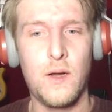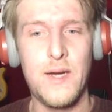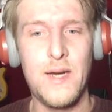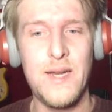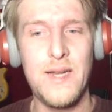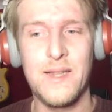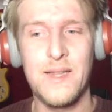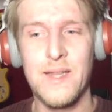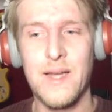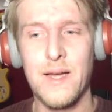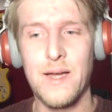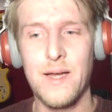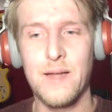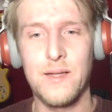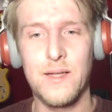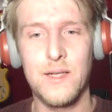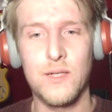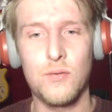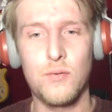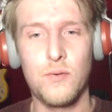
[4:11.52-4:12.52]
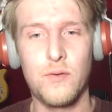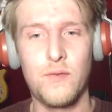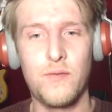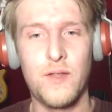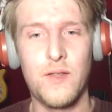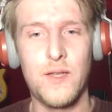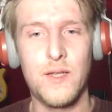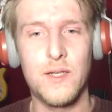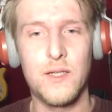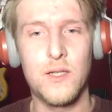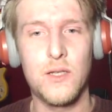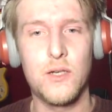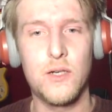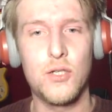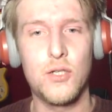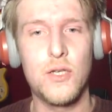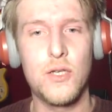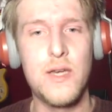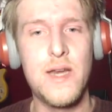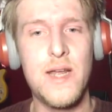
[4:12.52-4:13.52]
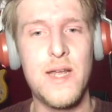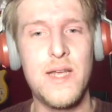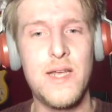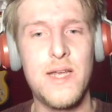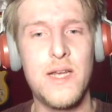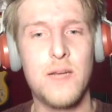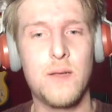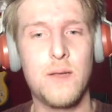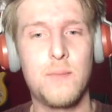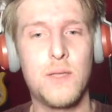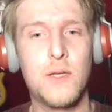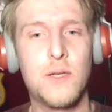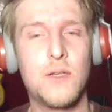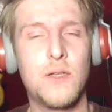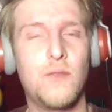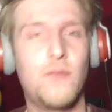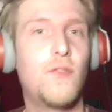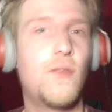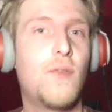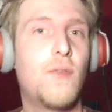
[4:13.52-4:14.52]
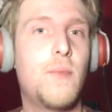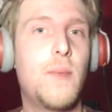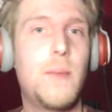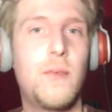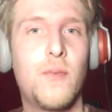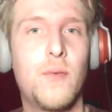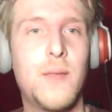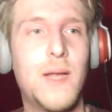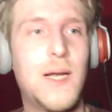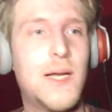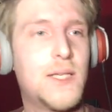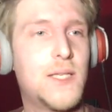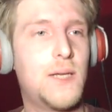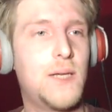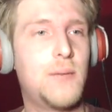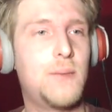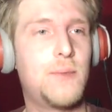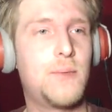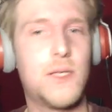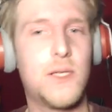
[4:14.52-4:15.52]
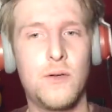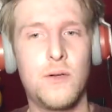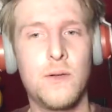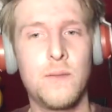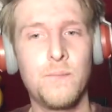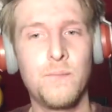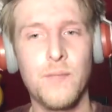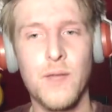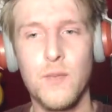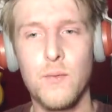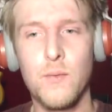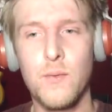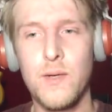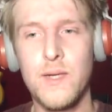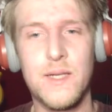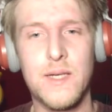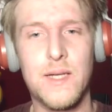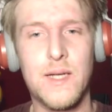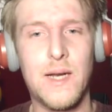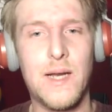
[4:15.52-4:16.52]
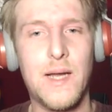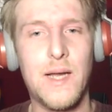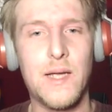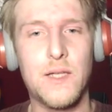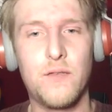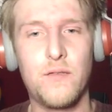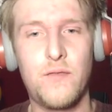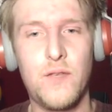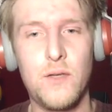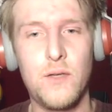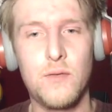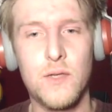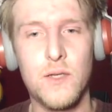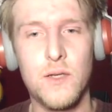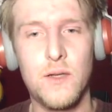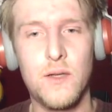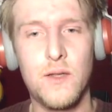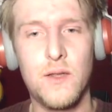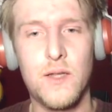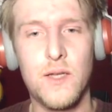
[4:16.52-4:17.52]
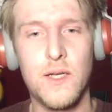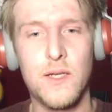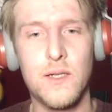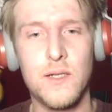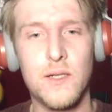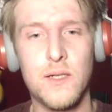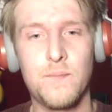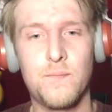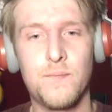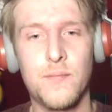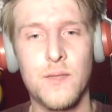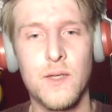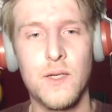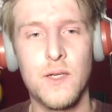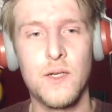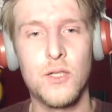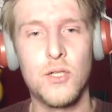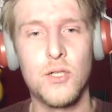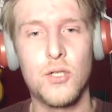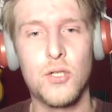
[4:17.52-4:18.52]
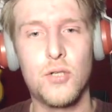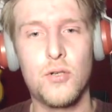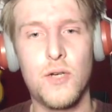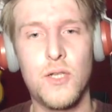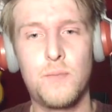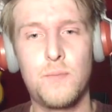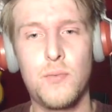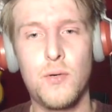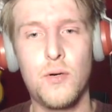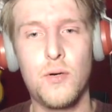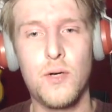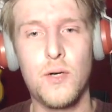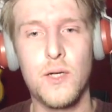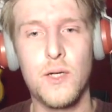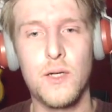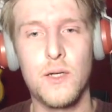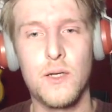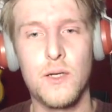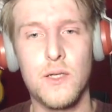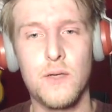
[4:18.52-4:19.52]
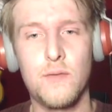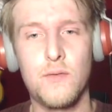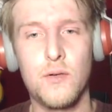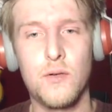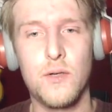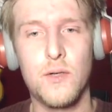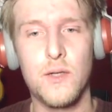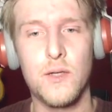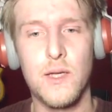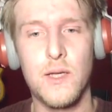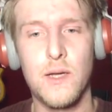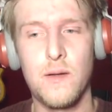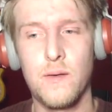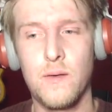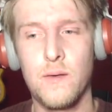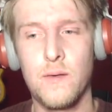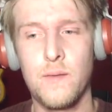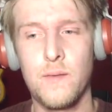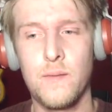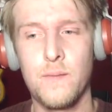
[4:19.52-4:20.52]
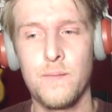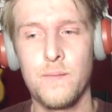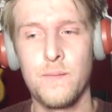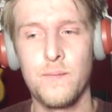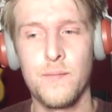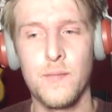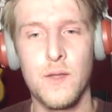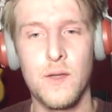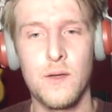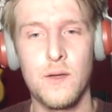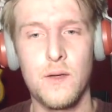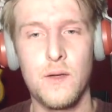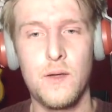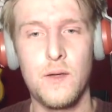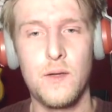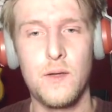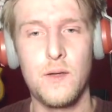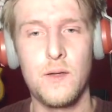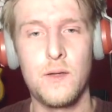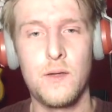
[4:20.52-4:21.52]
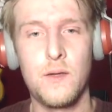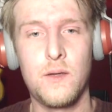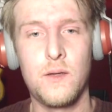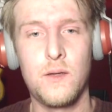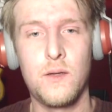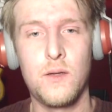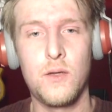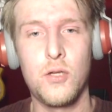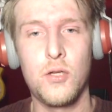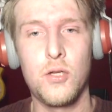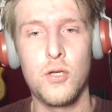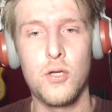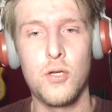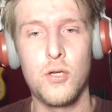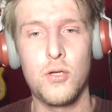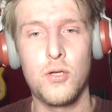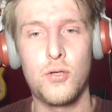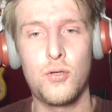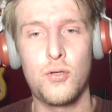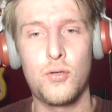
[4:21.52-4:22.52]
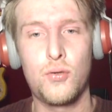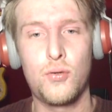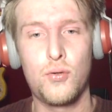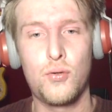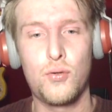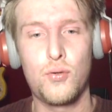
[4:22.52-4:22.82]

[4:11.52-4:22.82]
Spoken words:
I need that. That's one of the things that I need. Because if you remember from the last episode, we need to collect a few certain things. Strange book. Let's have a look at that.